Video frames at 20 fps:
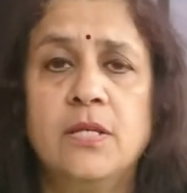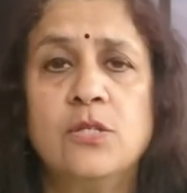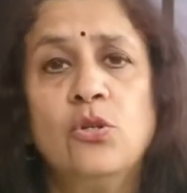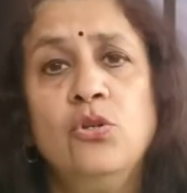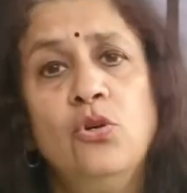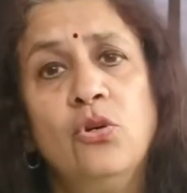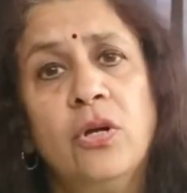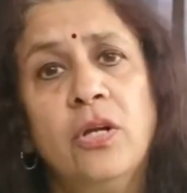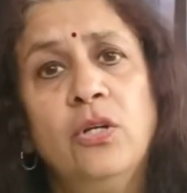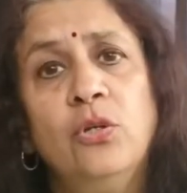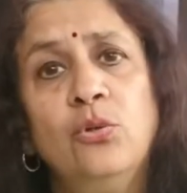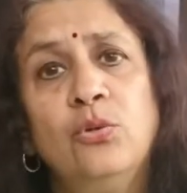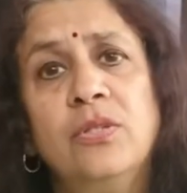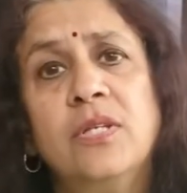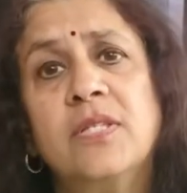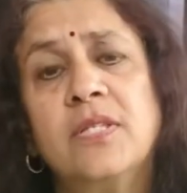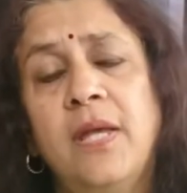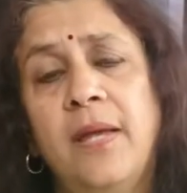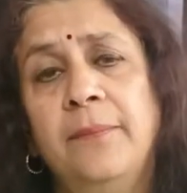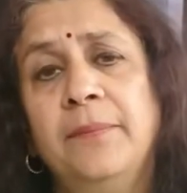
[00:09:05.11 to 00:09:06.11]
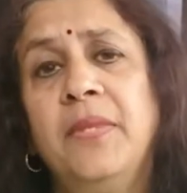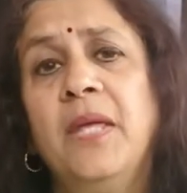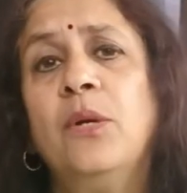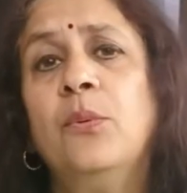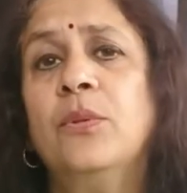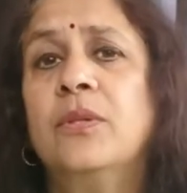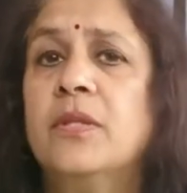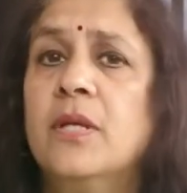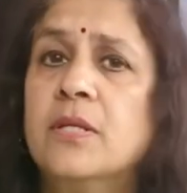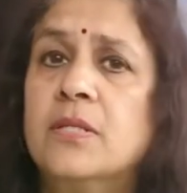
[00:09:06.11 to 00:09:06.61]
So you can do the same thing
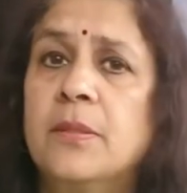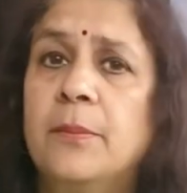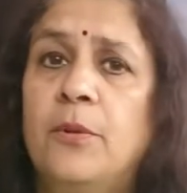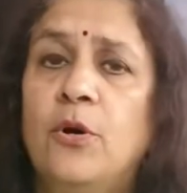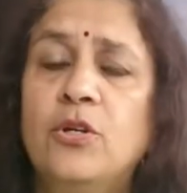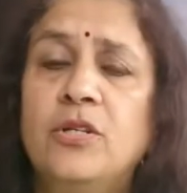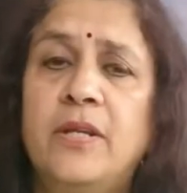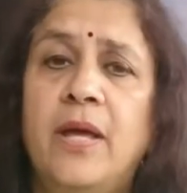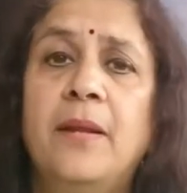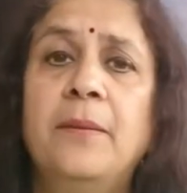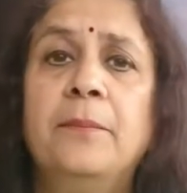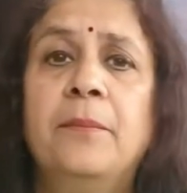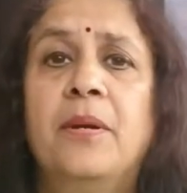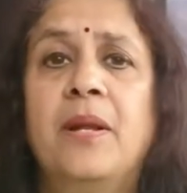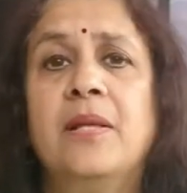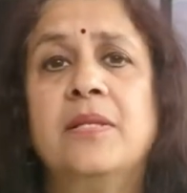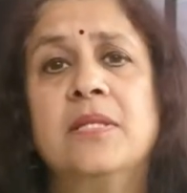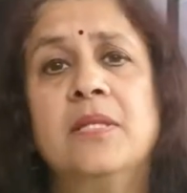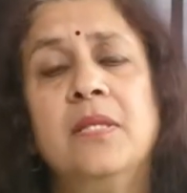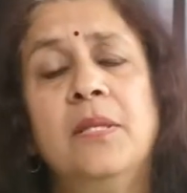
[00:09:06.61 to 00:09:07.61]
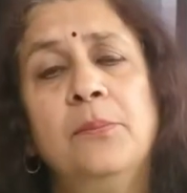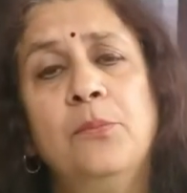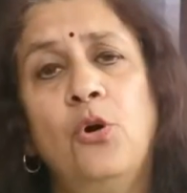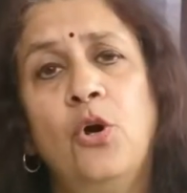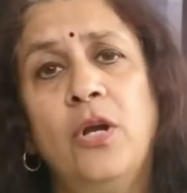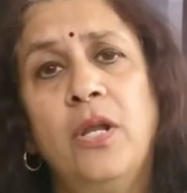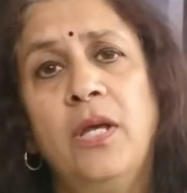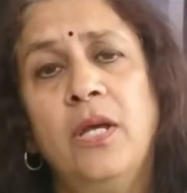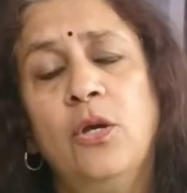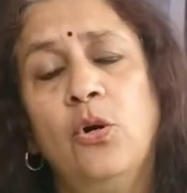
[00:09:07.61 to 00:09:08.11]
with this, about 10 breaths in the
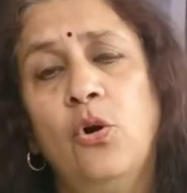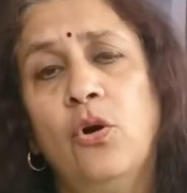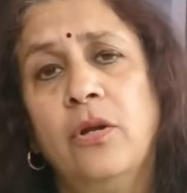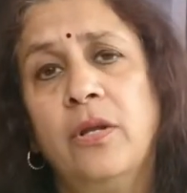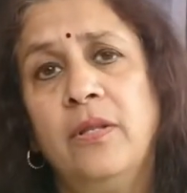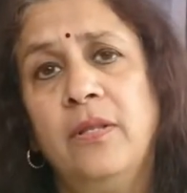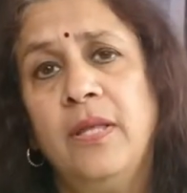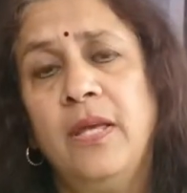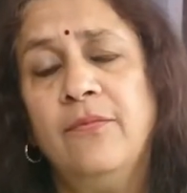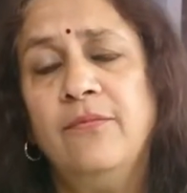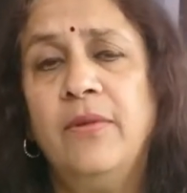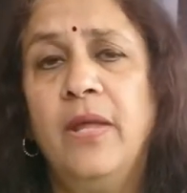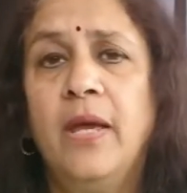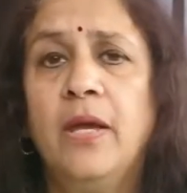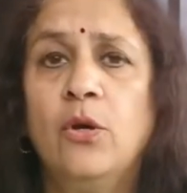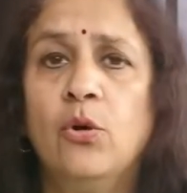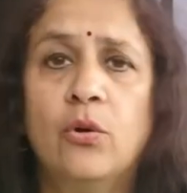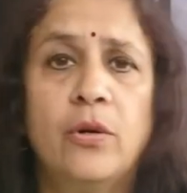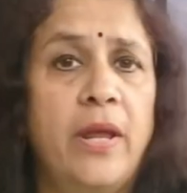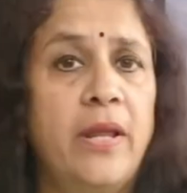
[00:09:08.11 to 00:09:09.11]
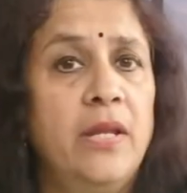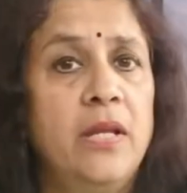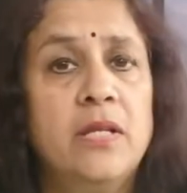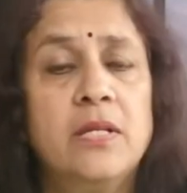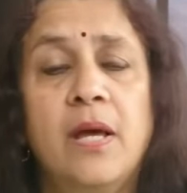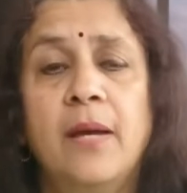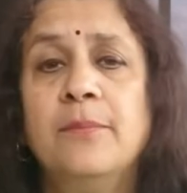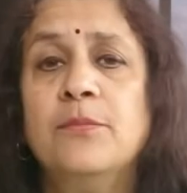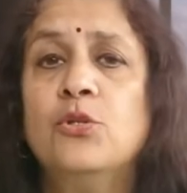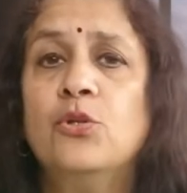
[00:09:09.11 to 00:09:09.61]
morning or in the evening or
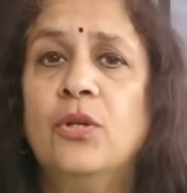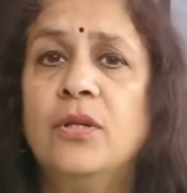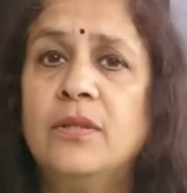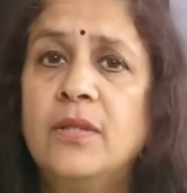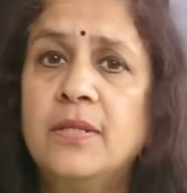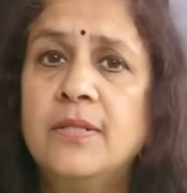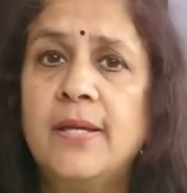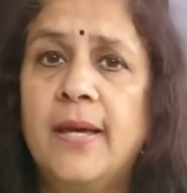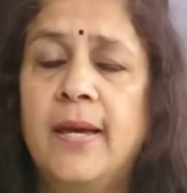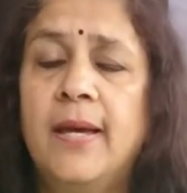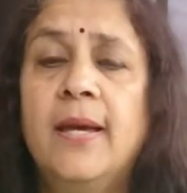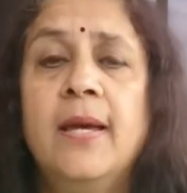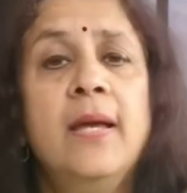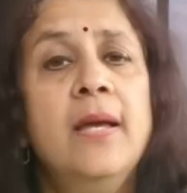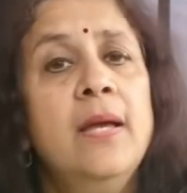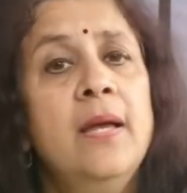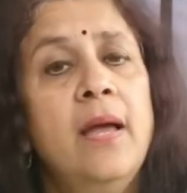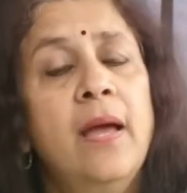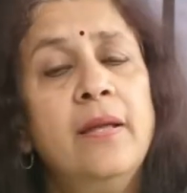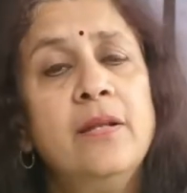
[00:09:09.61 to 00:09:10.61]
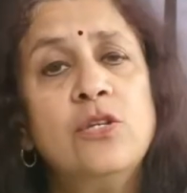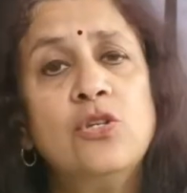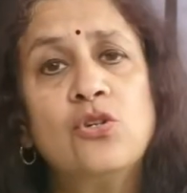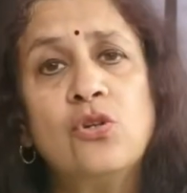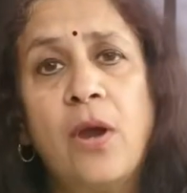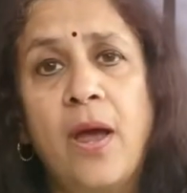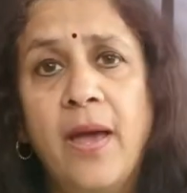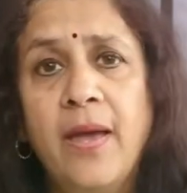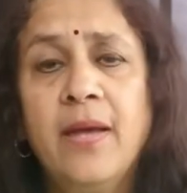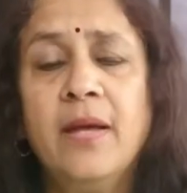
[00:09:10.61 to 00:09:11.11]
anytime during the day, and
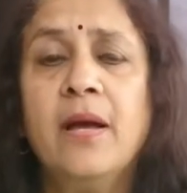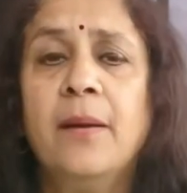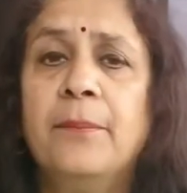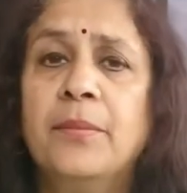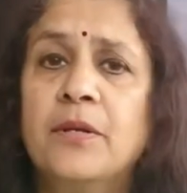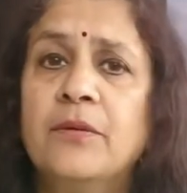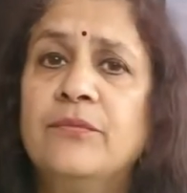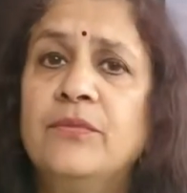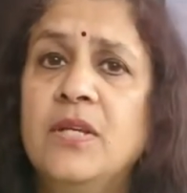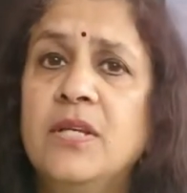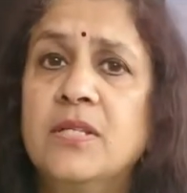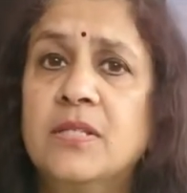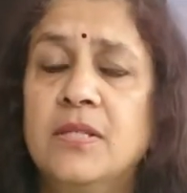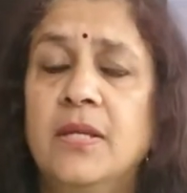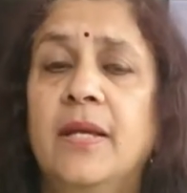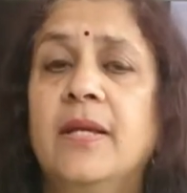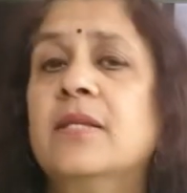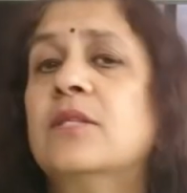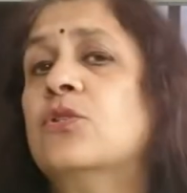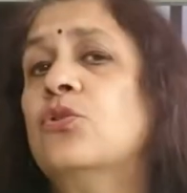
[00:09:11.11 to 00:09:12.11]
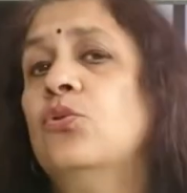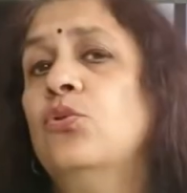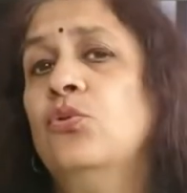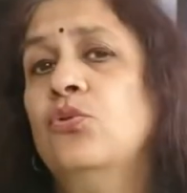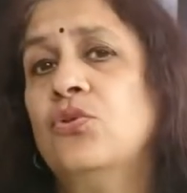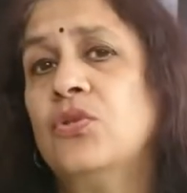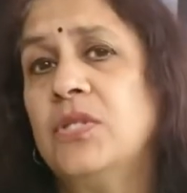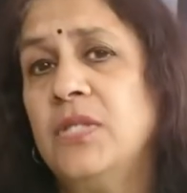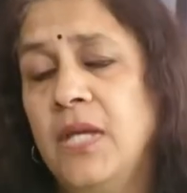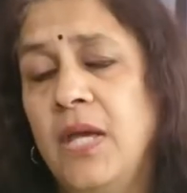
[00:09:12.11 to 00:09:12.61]
try a couple of these things
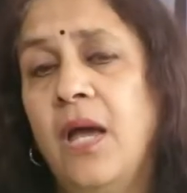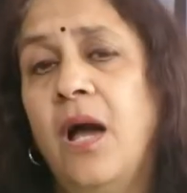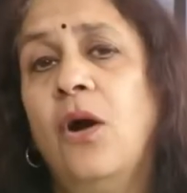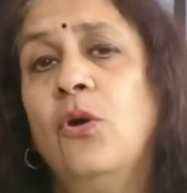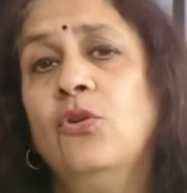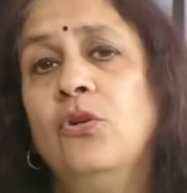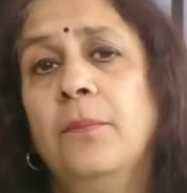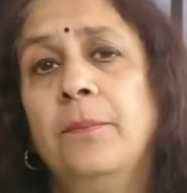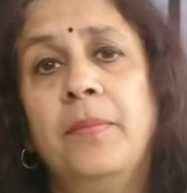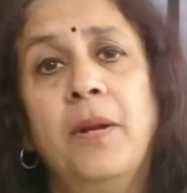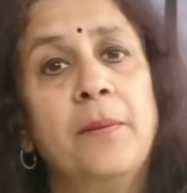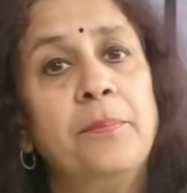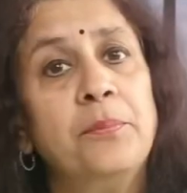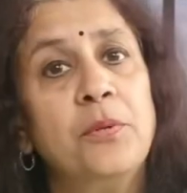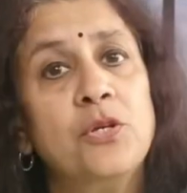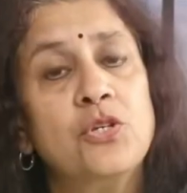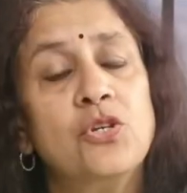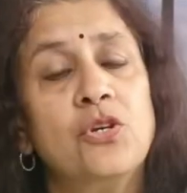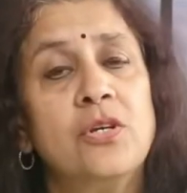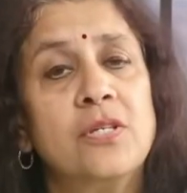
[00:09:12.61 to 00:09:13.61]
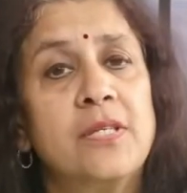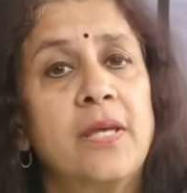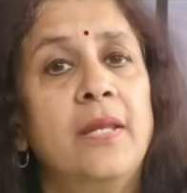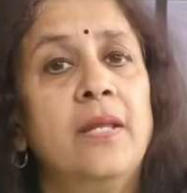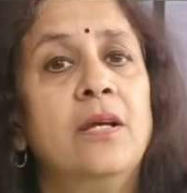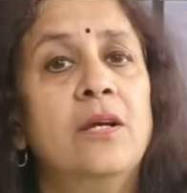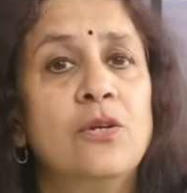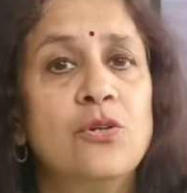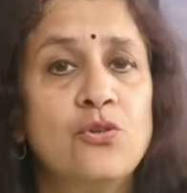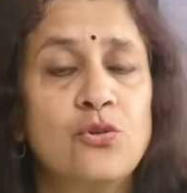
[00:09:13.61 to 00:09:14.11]
to see how your blood pressure is
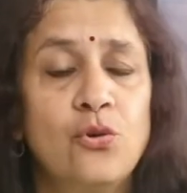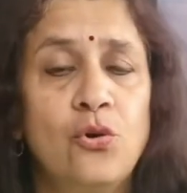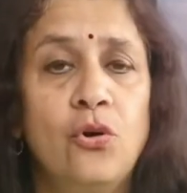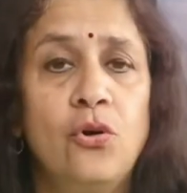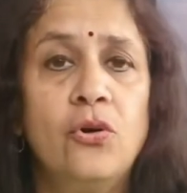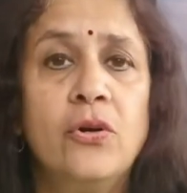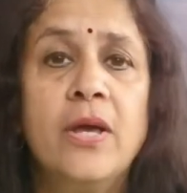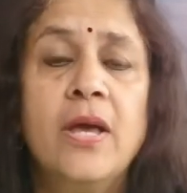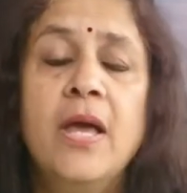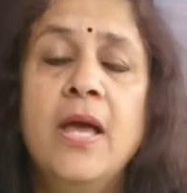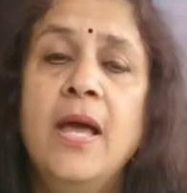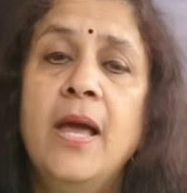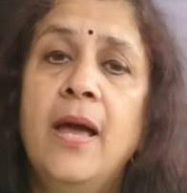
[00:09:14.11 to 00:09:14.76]
getting controlled.